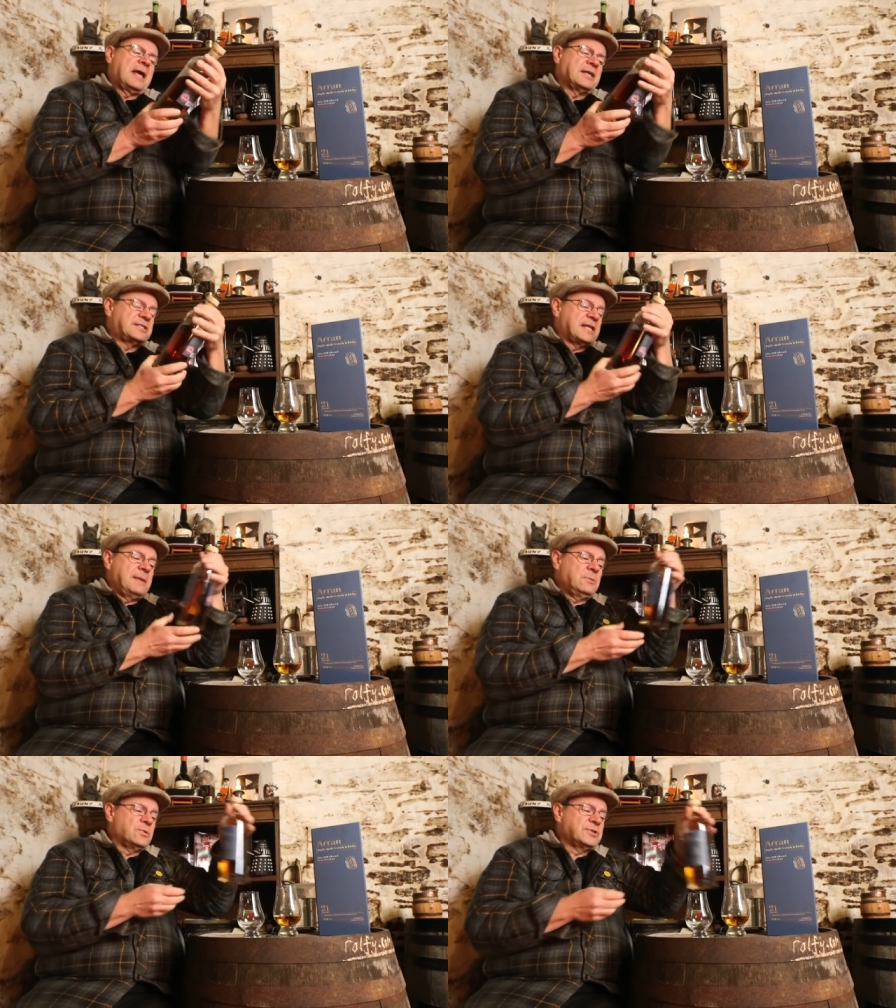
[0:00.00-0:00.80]
As
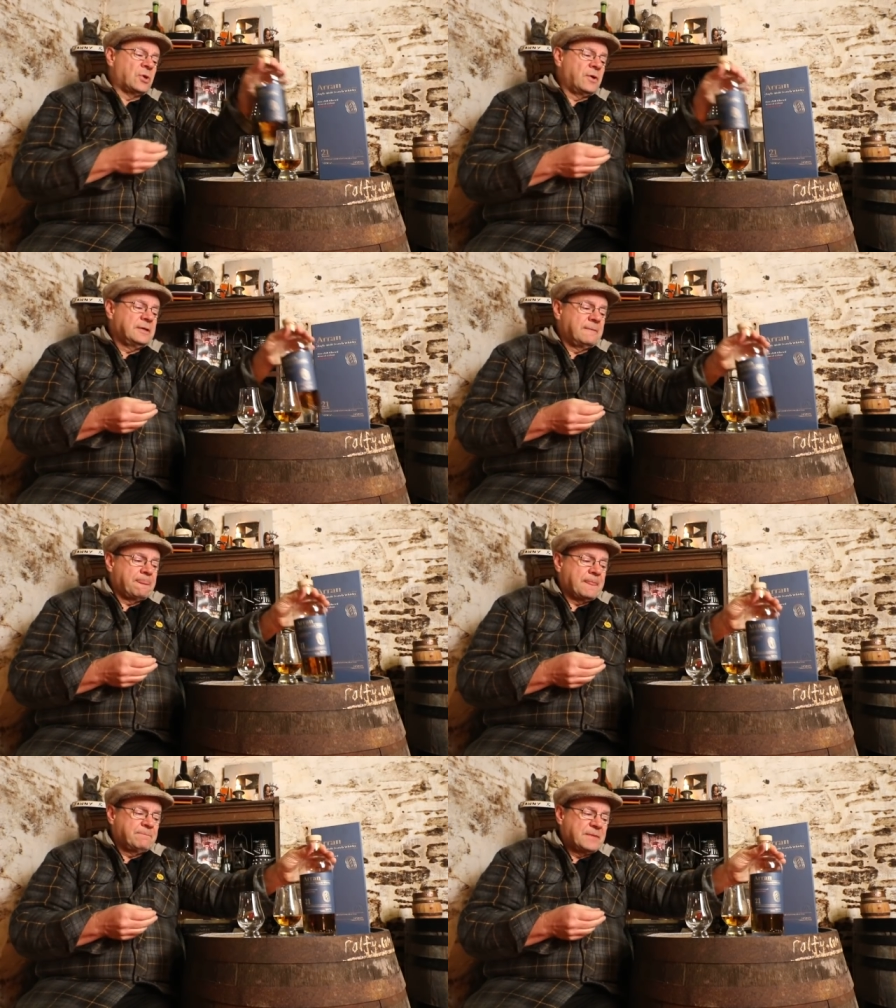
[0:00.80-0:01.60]
time goes on,
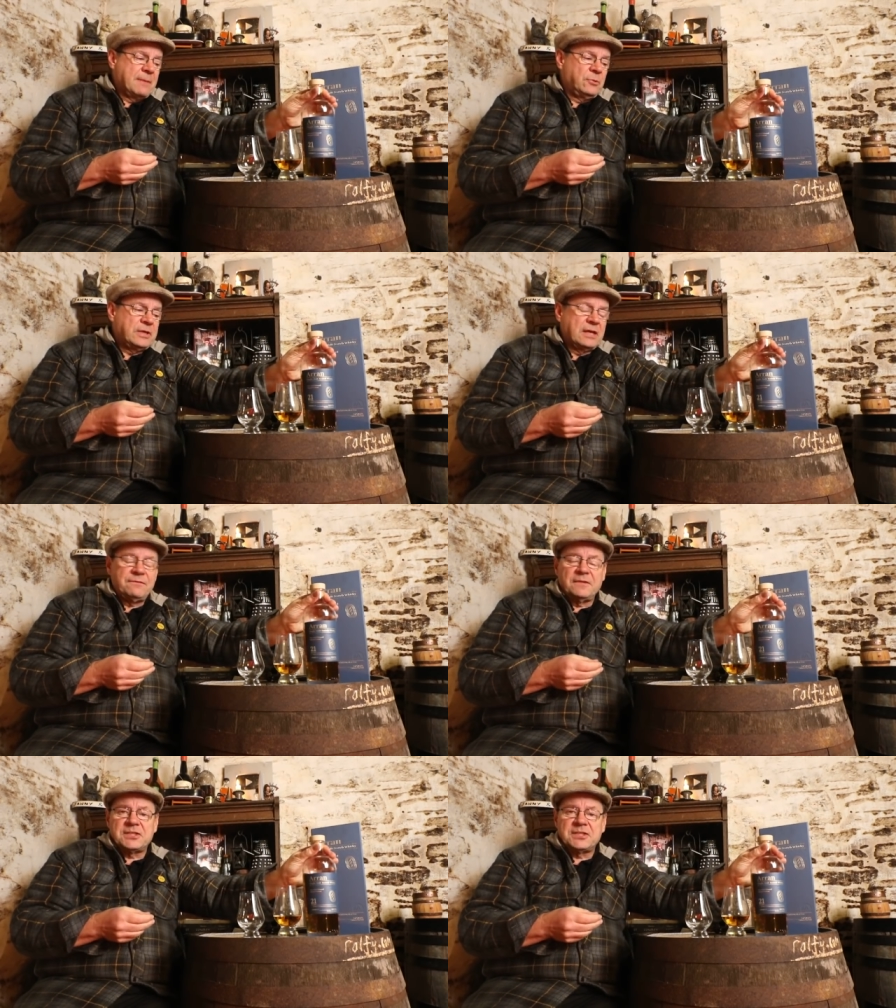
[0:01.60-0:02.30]
I'm looking for